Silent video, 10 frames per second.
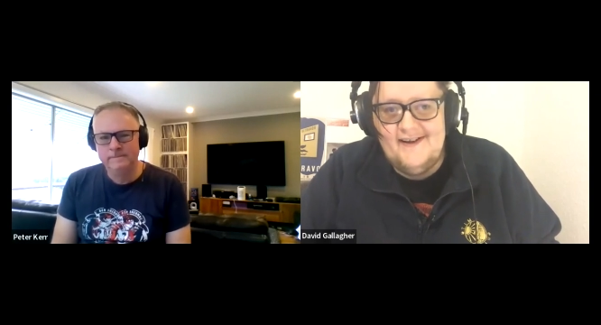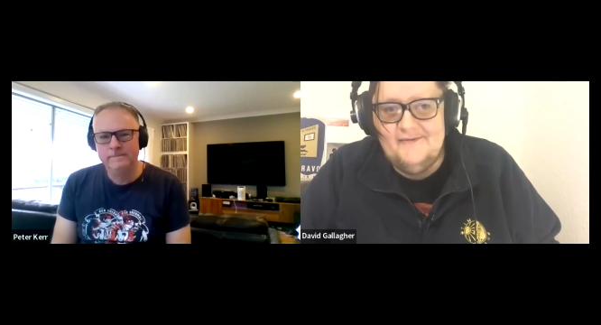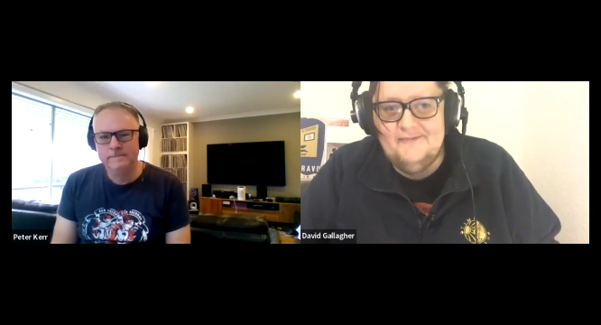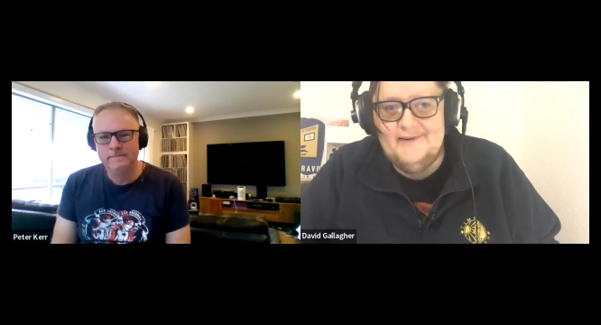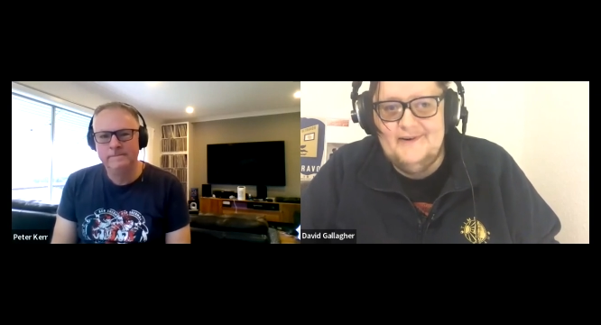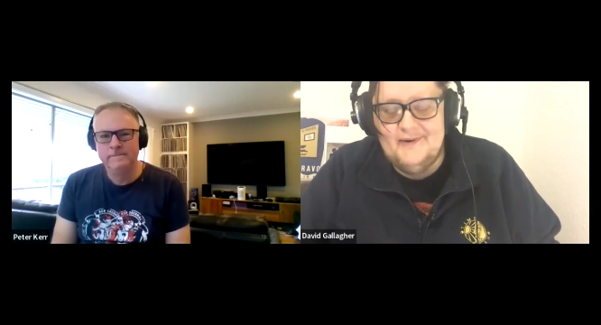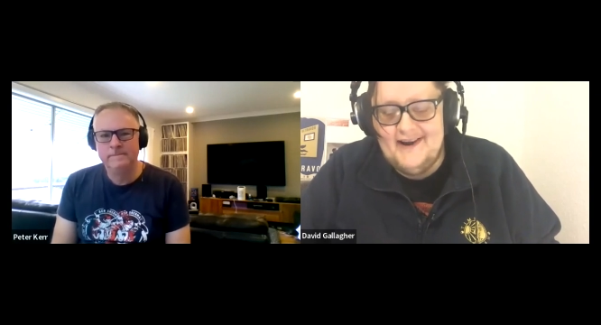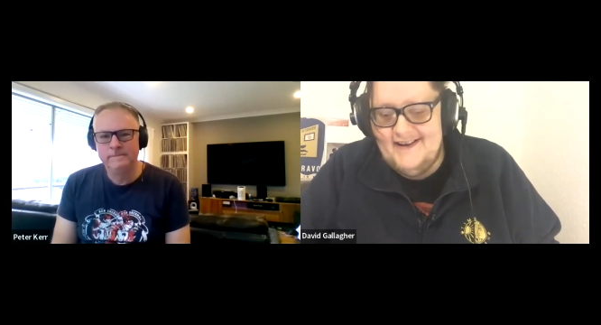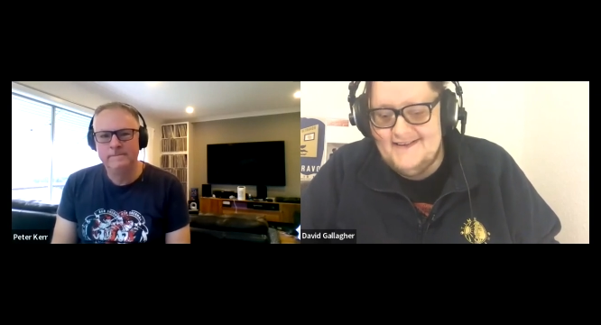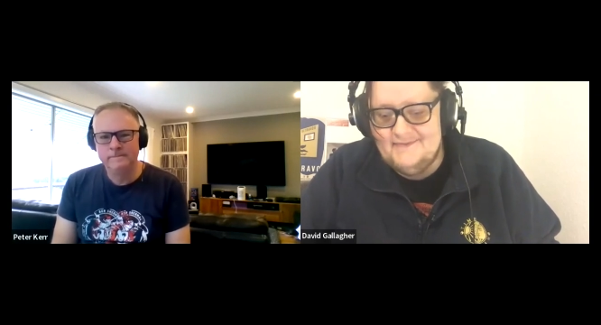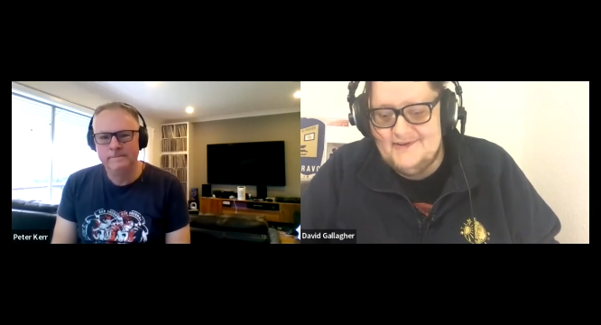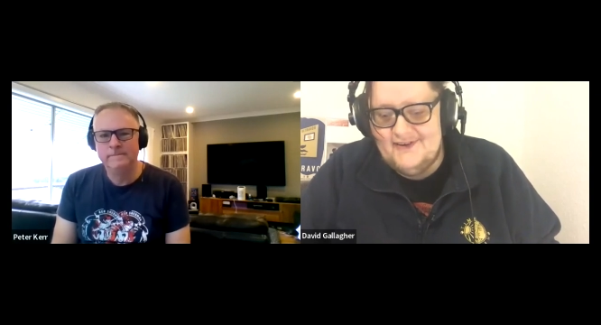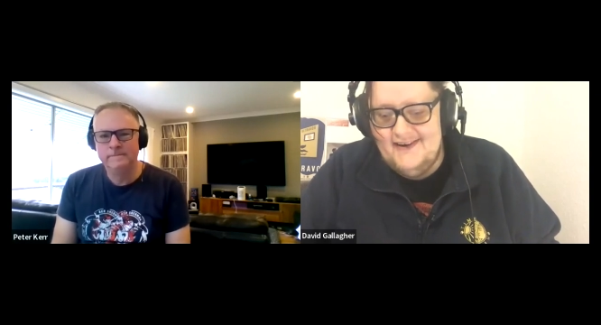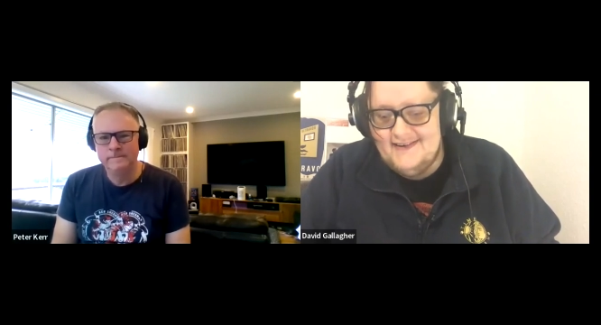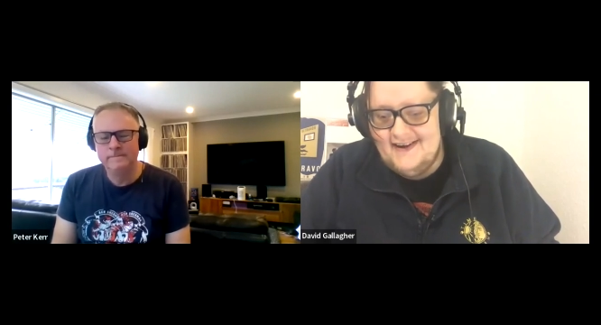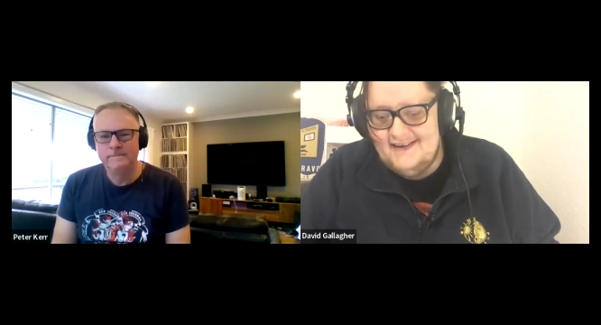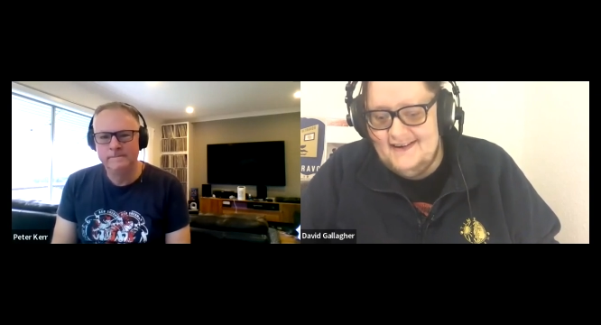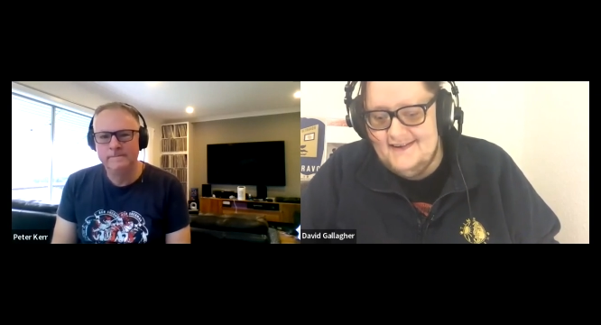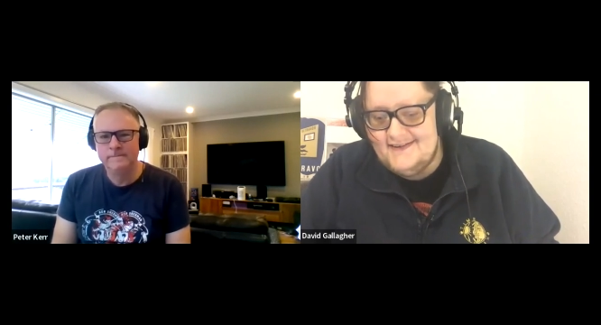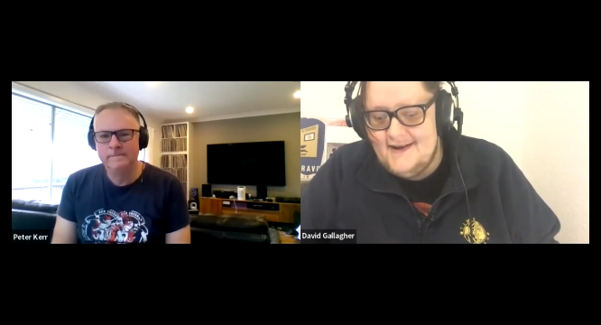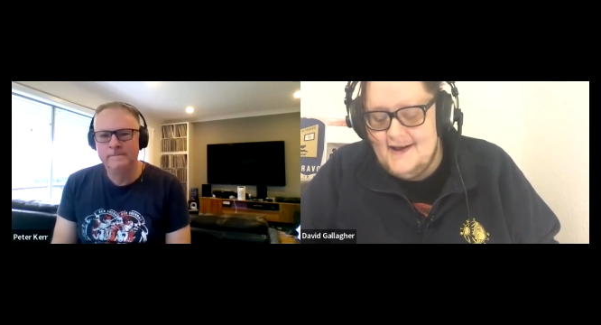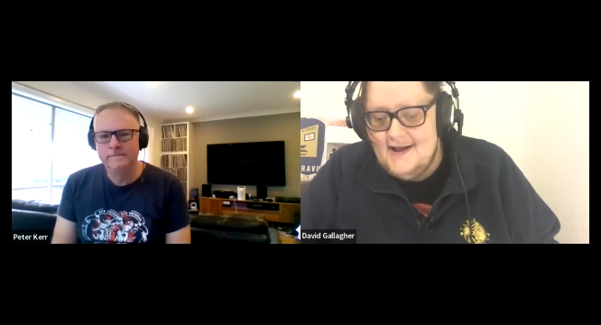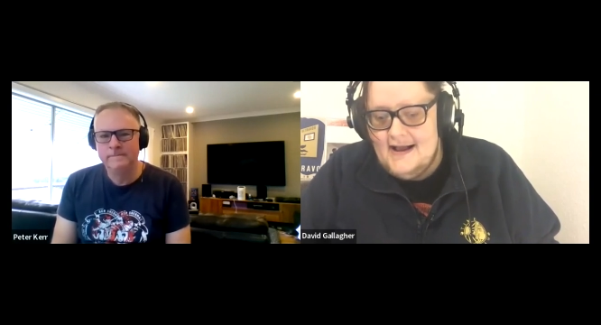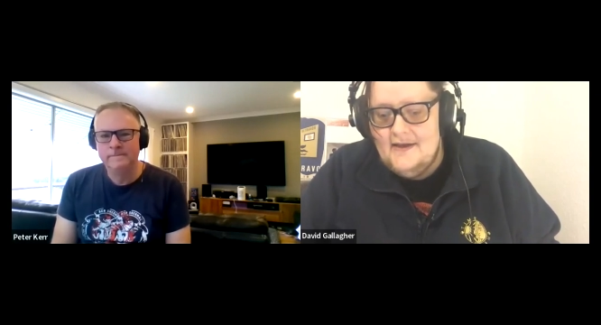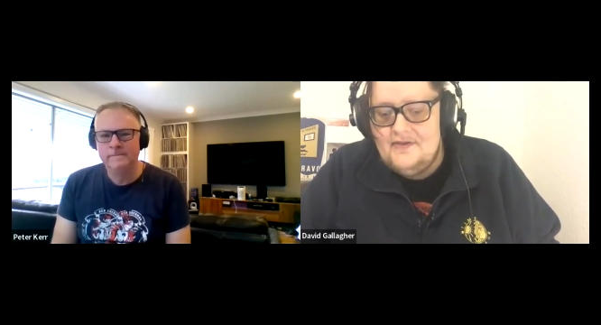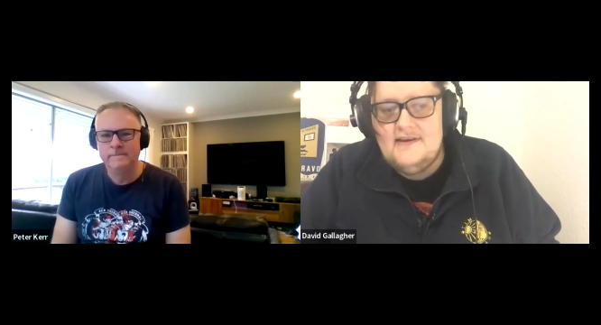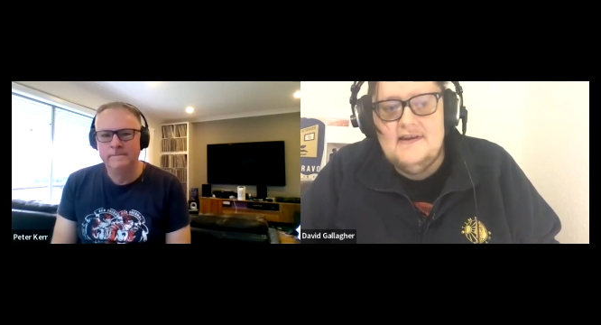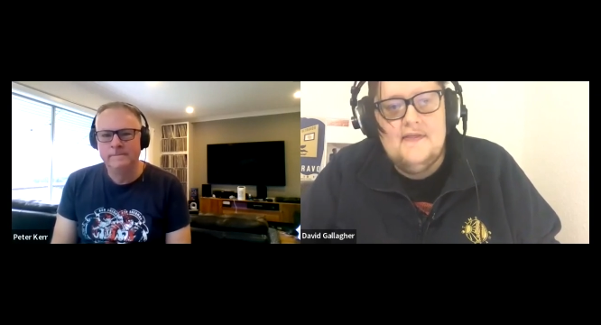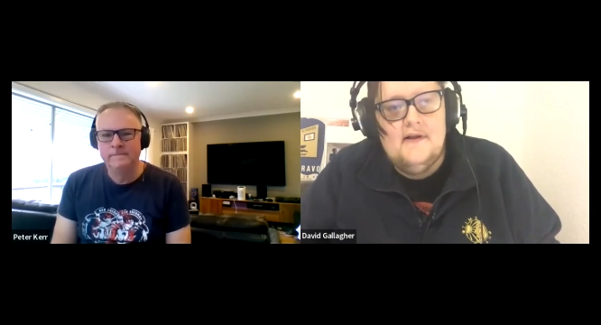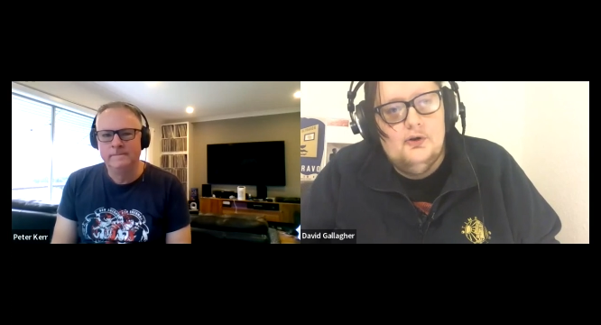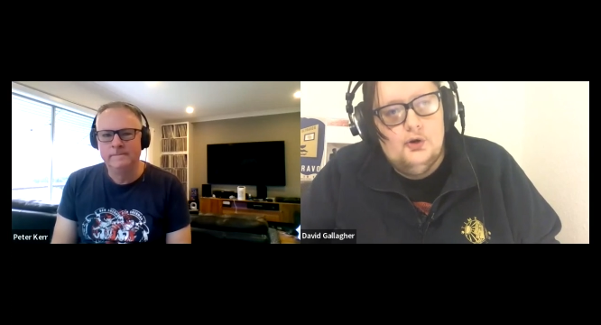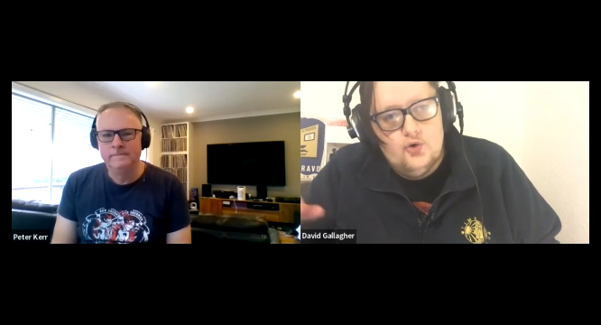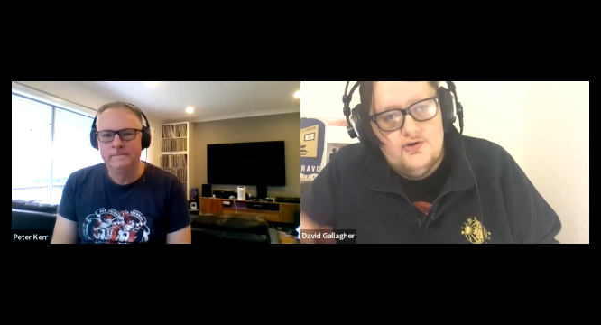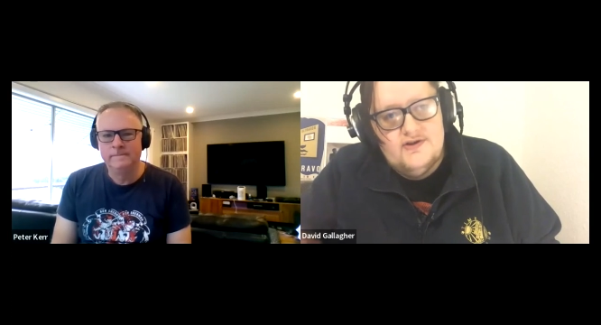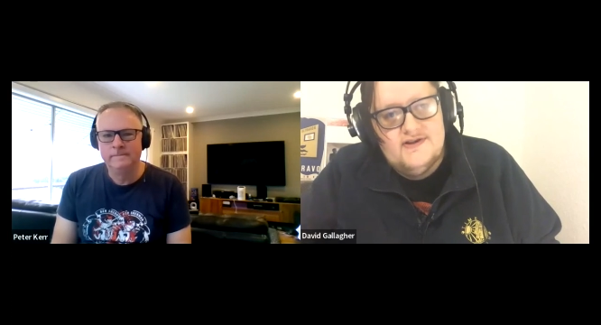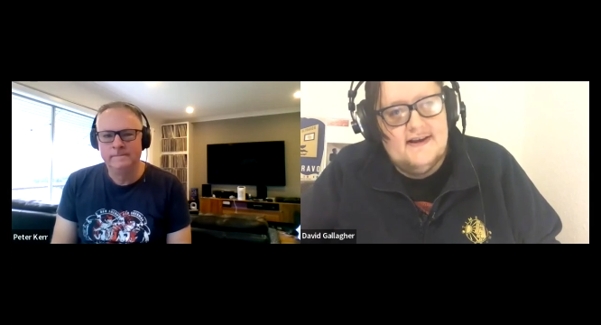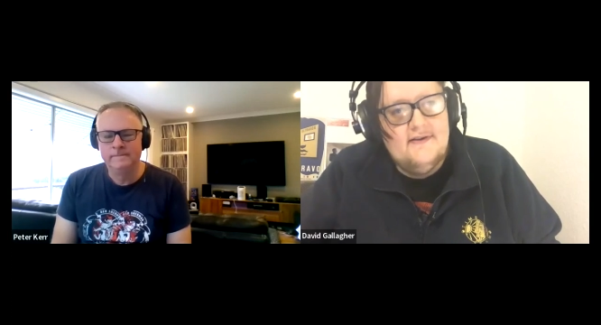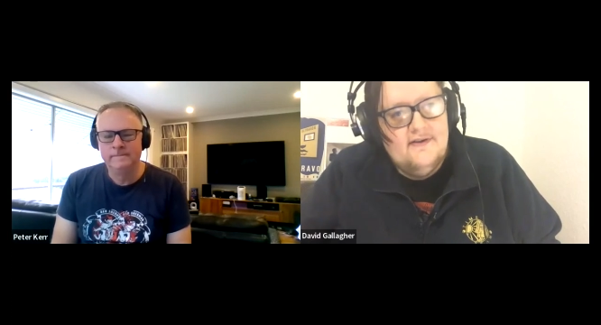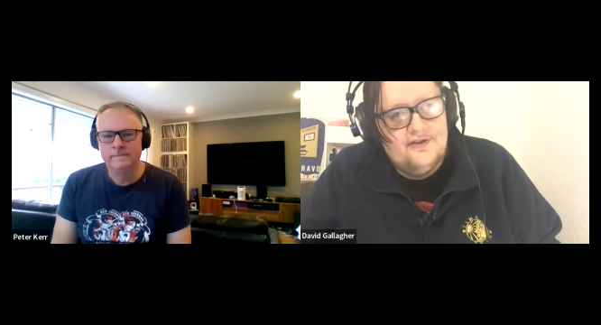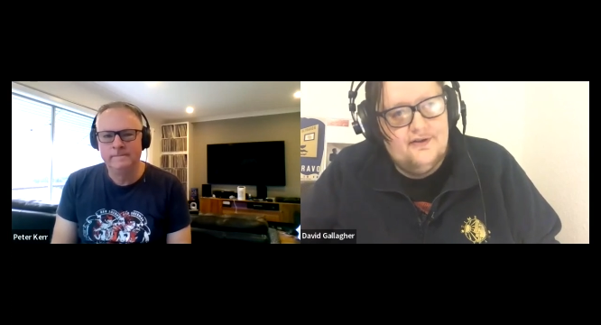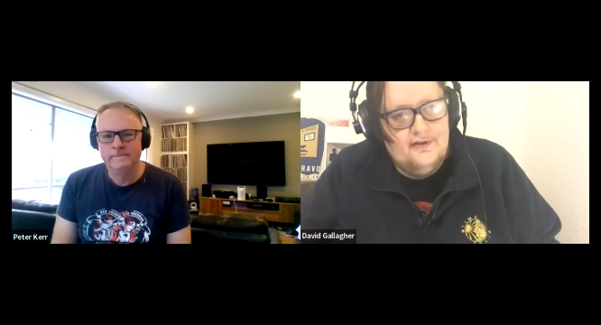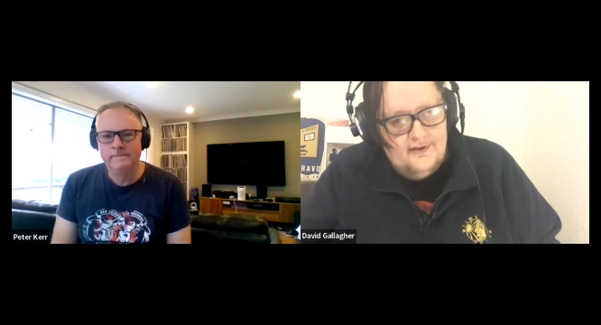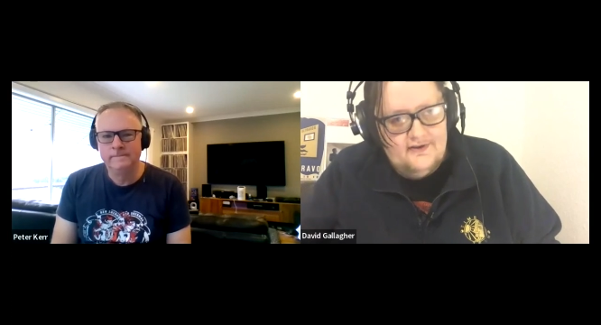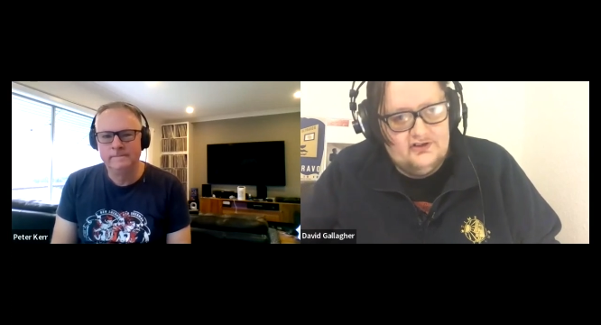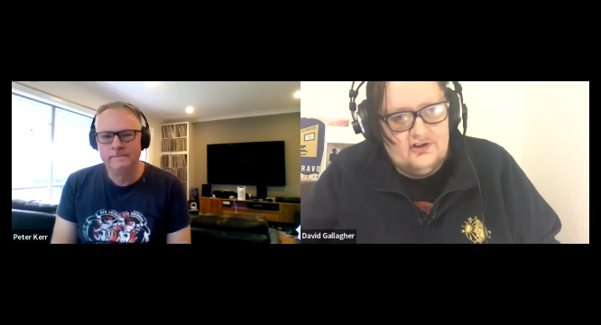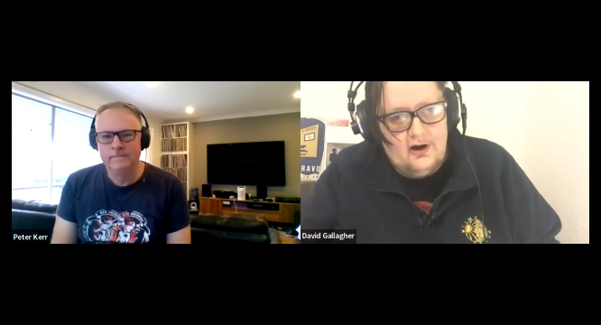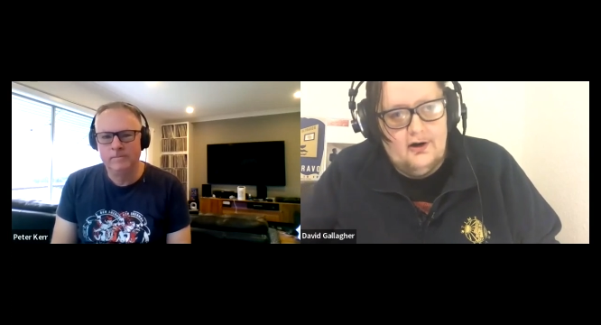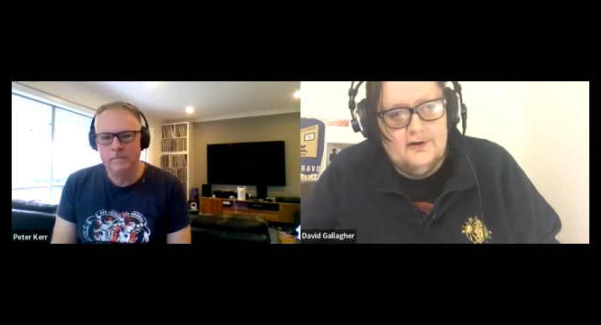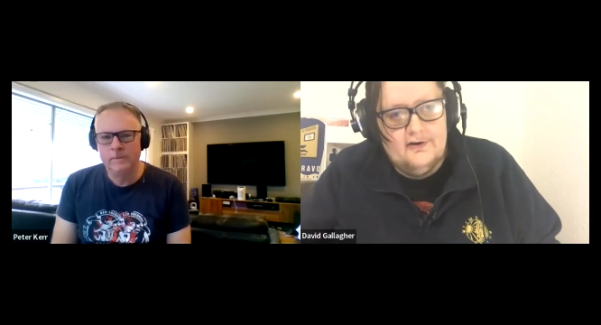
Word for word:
Speaker 1: Um, you know, we're getting some strange ideas, and then you get the lone synth at the start.